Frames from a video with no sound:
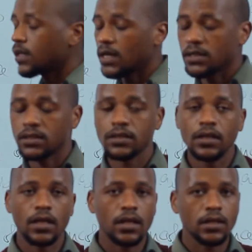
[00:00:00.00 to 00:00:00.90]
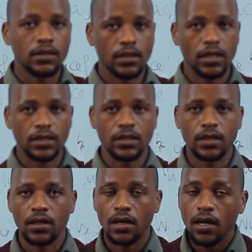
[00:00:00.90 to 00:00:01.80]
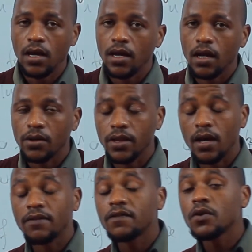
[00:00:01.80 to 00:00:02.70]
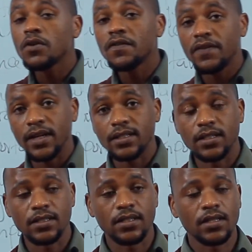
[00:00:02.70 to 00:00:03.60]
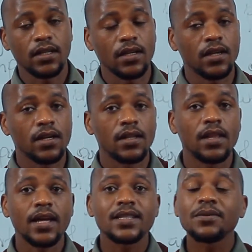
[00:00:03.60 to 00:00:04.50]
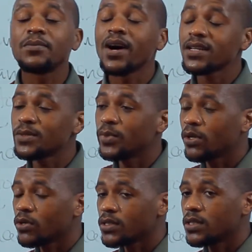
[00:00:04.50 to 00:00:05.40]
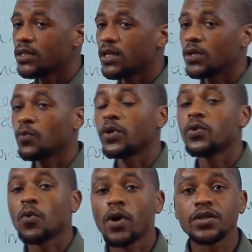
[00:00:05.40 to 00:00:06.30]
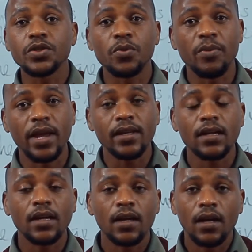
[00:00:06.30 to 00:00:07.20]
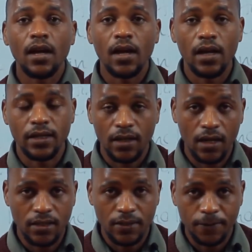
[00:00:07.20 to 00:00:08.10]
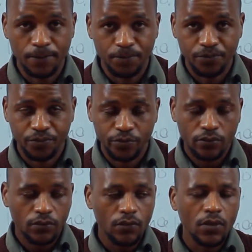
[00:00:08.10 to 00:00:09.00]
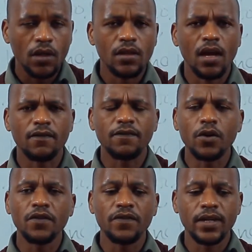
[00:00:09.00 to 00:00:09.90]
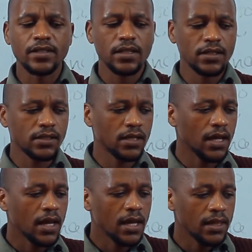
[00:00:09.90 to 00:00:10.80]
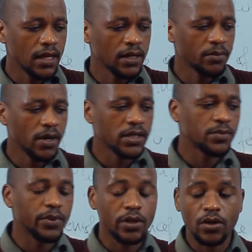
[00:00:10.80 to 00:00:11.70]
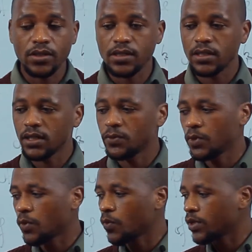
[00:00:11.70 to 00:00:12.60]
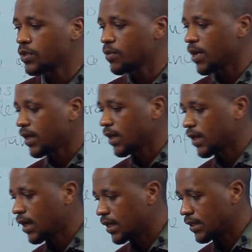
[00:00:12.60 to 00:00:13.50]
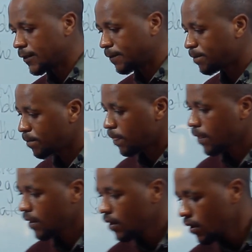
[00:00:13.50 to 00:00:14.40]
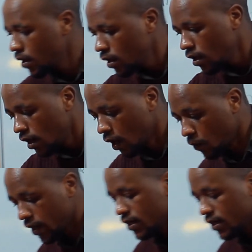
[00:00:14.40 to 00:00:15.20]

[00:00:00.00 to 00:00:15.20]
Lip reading: garden site. Now, there are 4 factors that must be considered when you want to make a garden. There are 4 factors that must be considered when you want to make a garden. Now, what